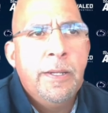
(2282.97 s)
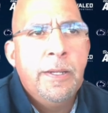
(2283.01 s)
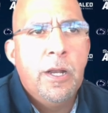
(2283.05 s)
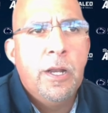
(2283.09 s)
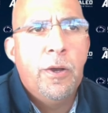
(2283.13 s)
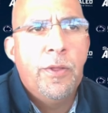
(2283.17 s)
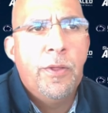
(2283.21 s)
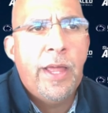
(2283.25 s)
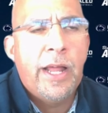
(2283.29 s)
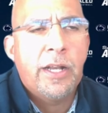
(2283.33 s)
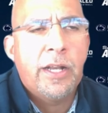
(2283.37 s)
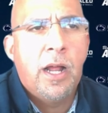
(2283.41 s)
you
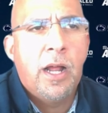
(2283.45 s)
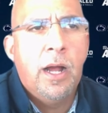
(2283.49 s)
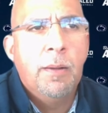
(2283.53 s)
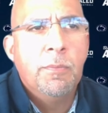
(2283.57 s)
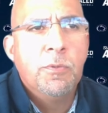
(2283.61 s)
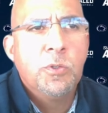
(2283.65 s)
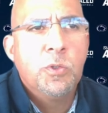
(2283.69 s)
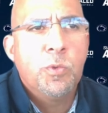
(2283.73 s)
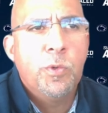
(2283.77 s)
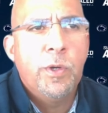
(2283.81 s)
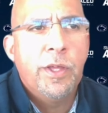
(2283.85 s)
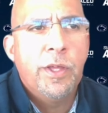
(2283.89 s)
know, that
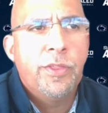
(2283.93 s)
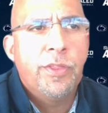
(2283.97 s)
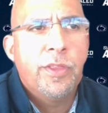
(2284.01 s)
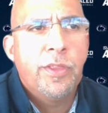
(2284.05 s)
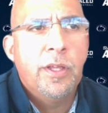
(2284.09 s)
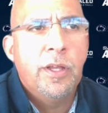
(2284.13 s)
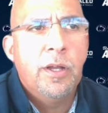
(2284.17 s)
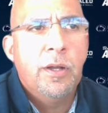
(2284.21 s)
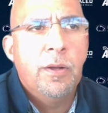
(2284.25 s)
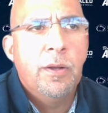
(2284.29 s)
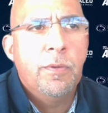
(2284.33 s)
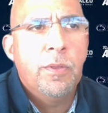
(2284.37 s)
comes with
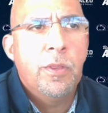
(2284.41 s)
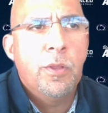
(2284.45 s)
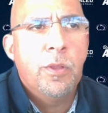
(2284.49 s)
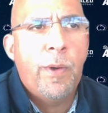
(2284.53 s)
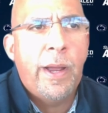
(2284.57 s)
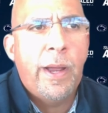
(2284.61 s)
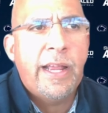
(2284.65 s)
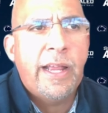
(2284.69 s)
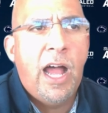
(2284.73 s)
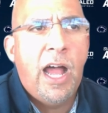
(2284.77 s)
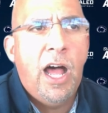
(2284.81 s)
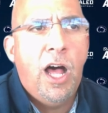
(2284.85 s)
the
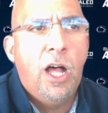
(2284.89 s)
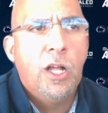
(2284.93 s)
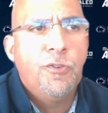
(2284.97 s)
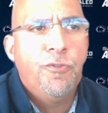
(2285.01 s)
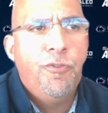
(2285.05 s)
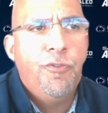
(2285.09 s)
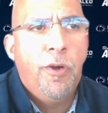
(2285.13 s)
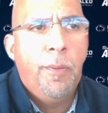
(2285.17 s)
way college